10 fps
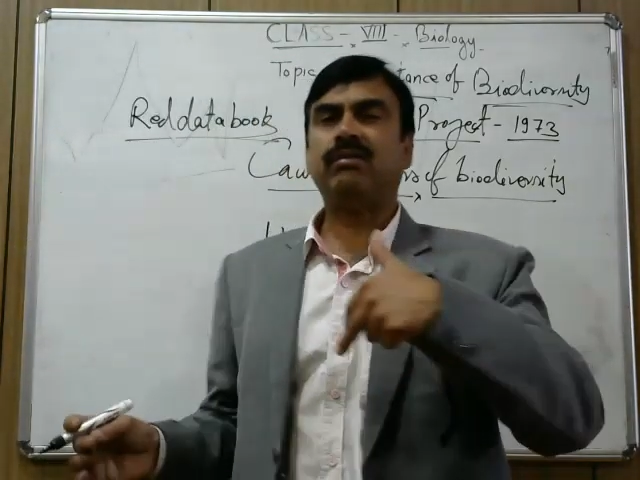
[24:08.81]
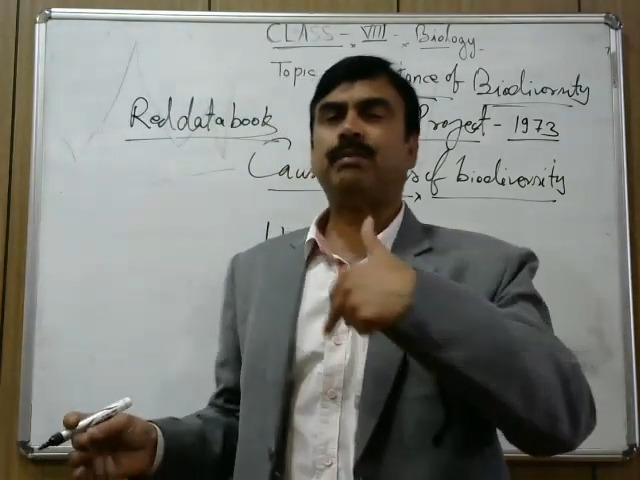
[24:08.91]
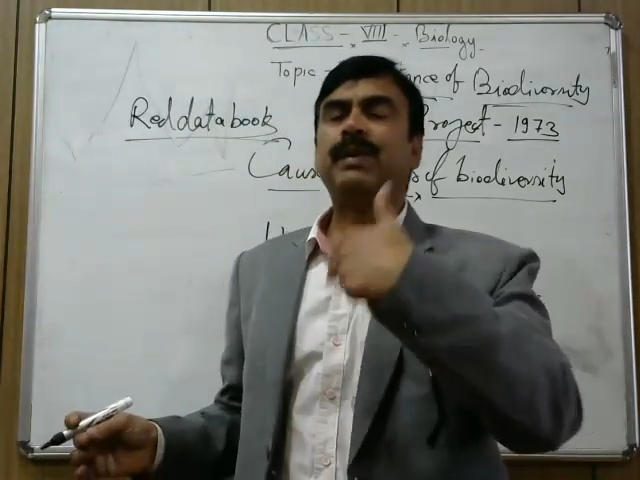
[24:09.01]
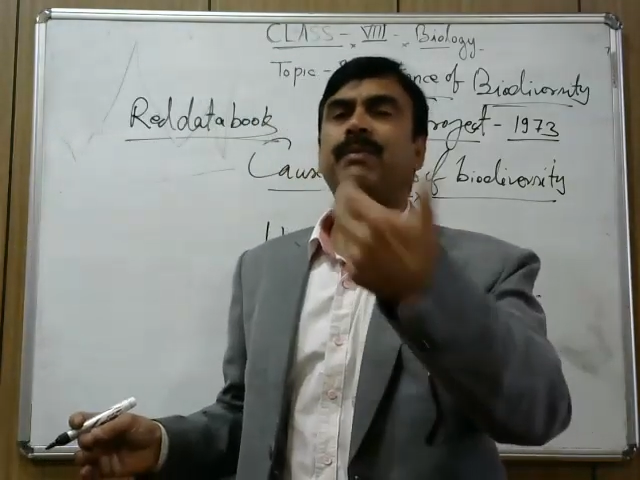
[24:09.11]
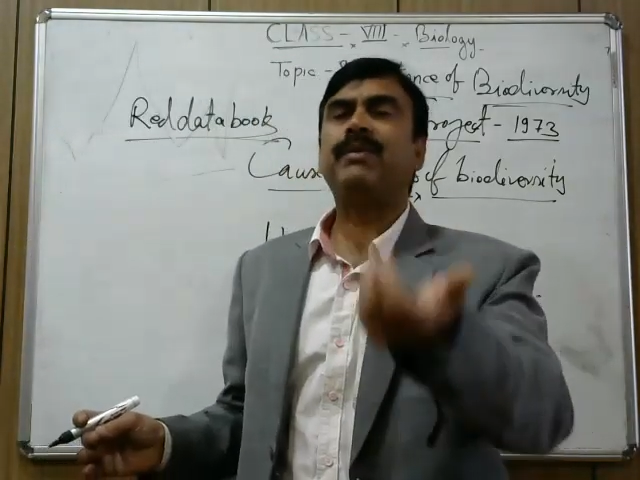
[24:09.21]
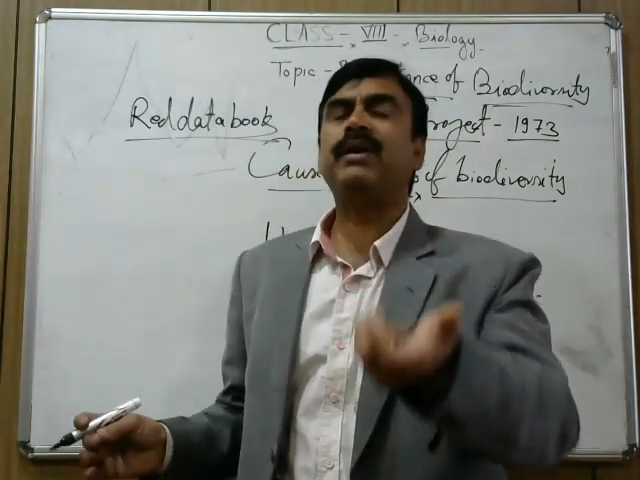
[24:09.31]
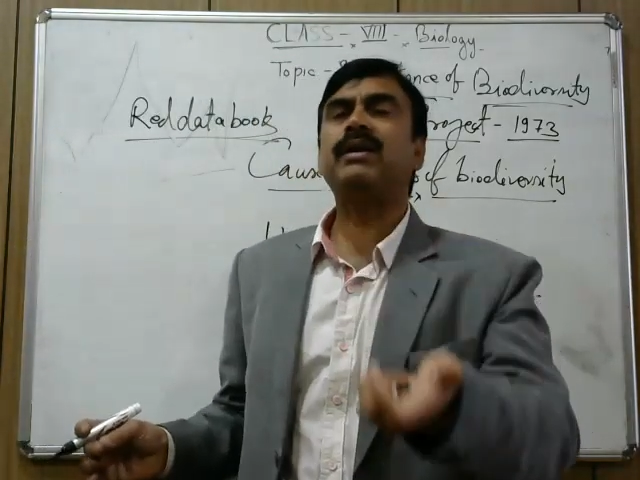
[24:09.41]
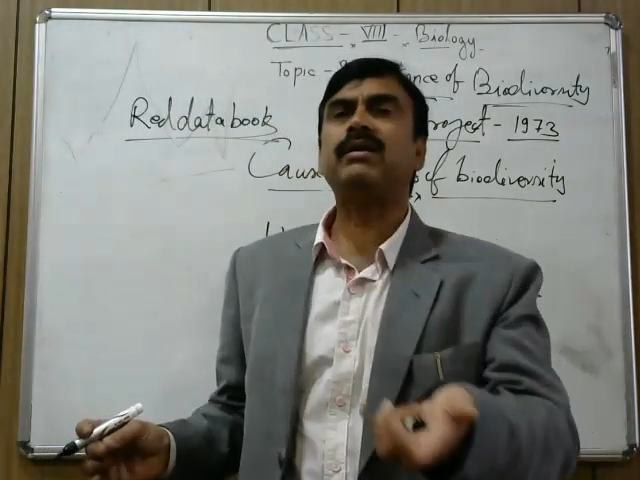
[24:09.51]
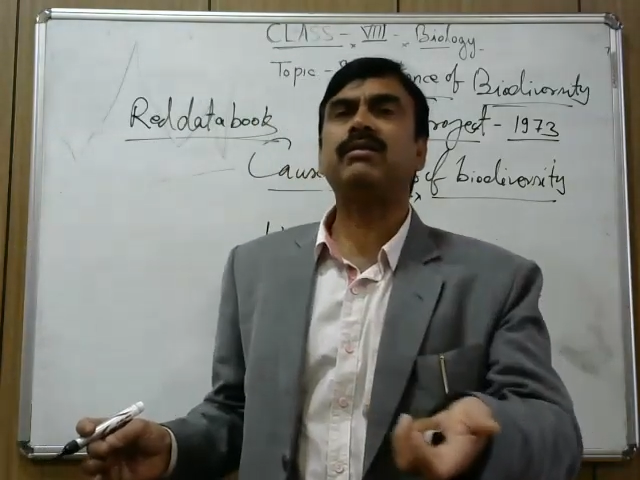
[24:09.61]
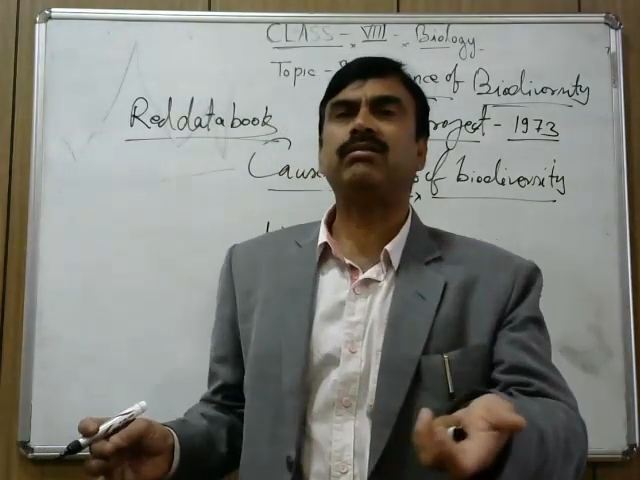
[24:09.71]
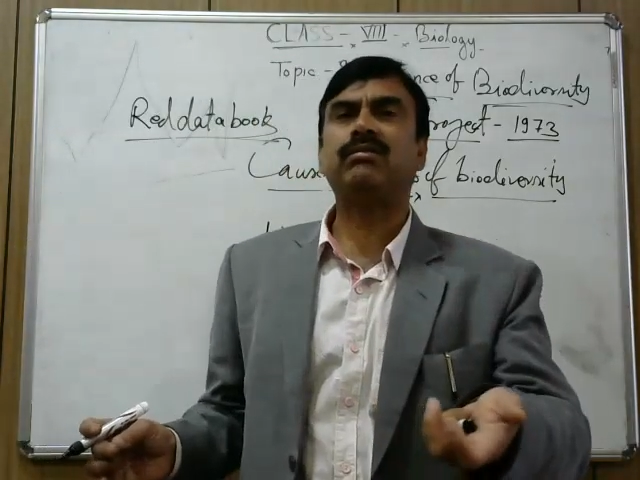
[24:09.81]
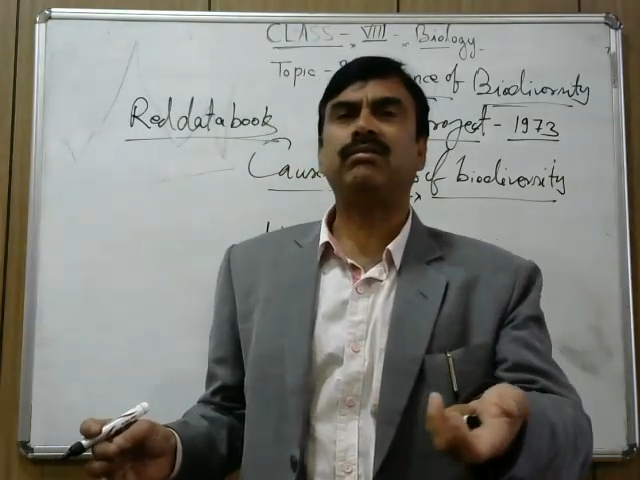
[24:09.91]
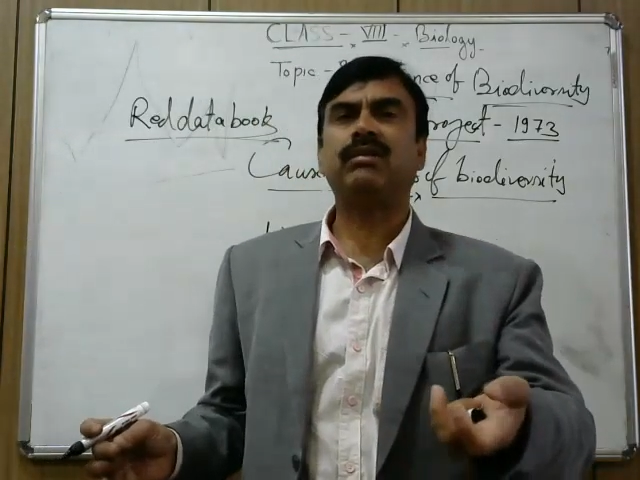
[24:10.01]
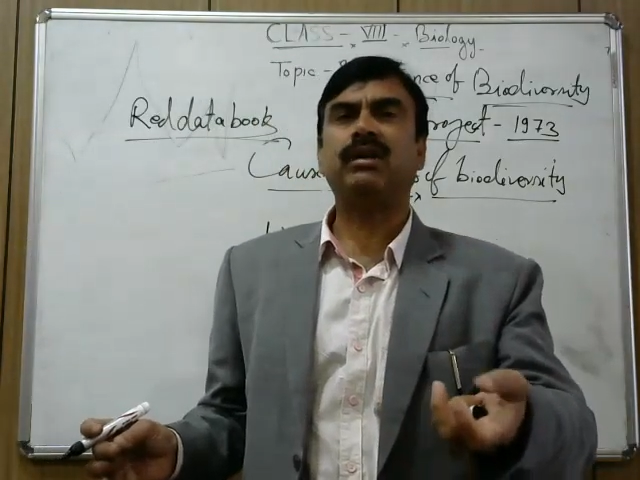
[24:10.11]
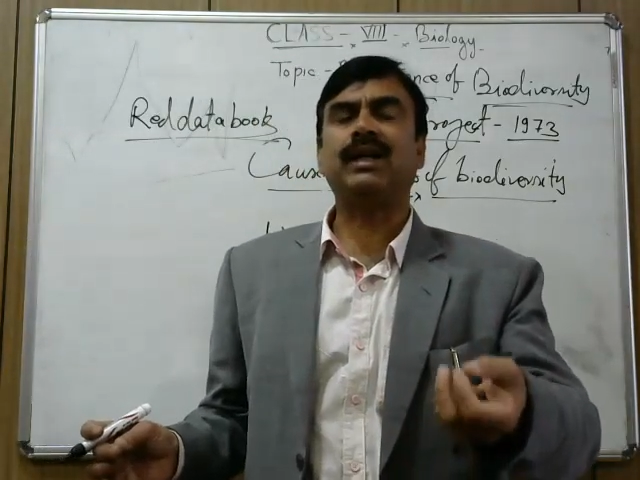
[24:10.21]
prefer,
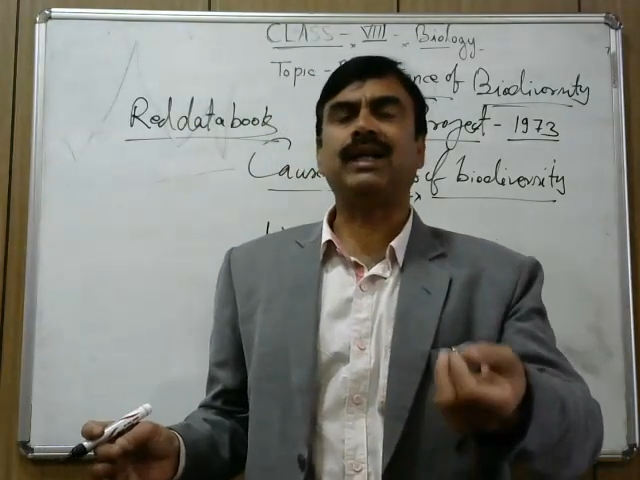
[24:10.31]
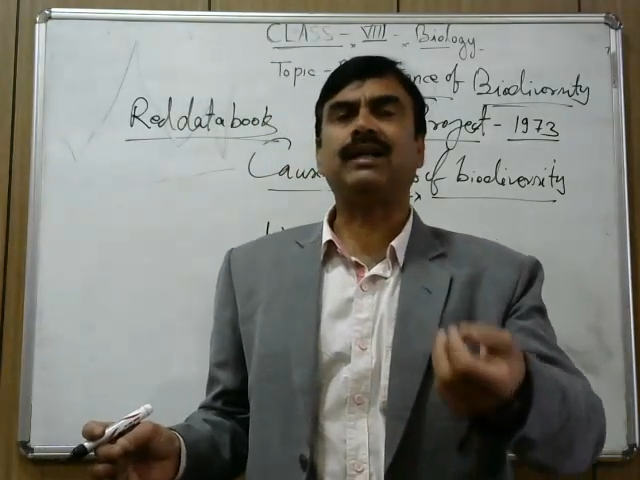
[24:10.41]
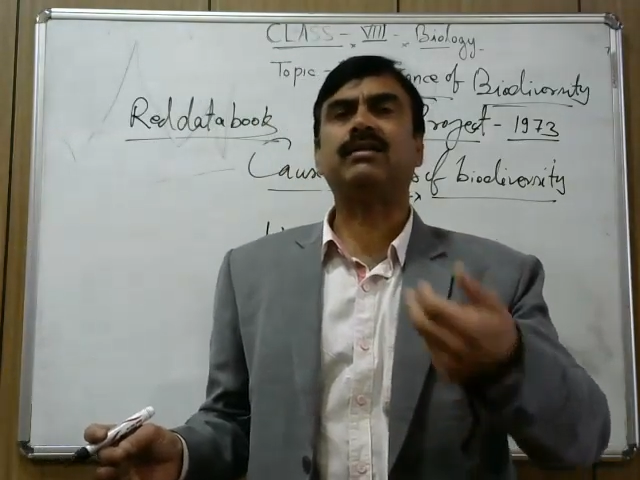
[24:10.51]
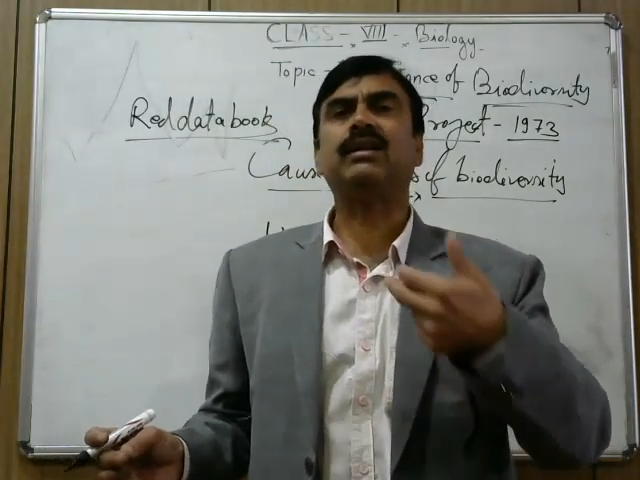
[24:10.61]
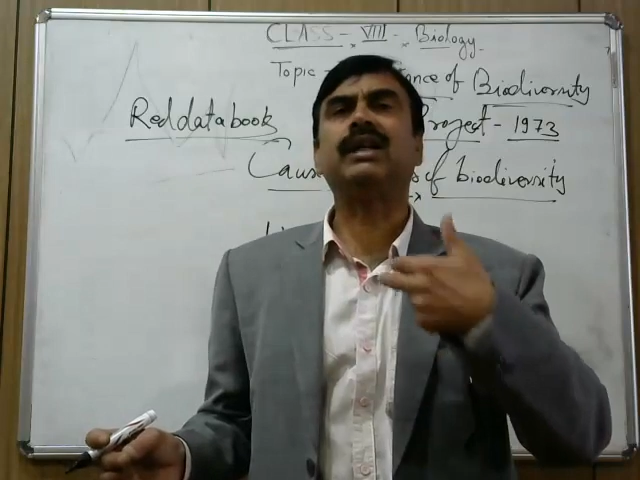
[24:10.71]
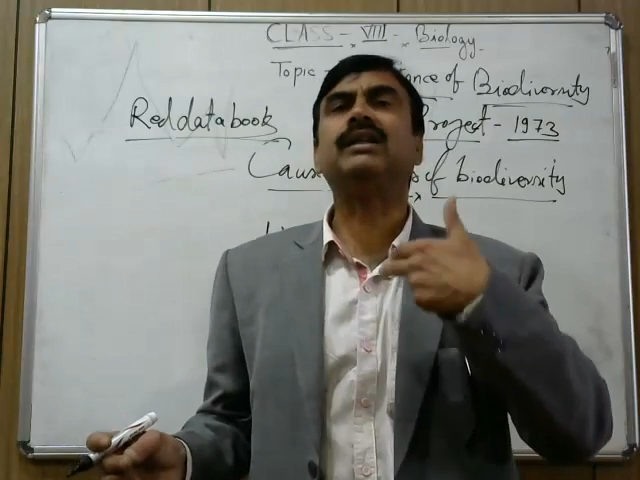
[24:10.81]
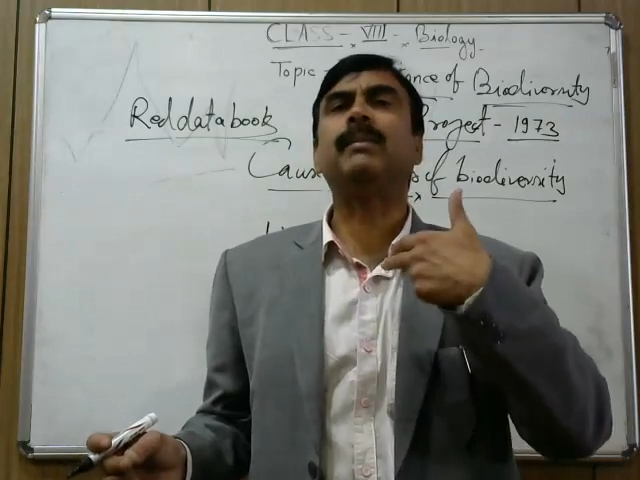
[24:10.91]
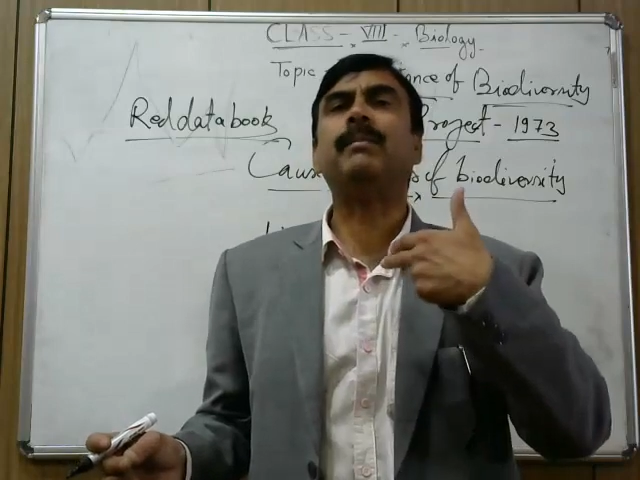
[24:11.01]
like in the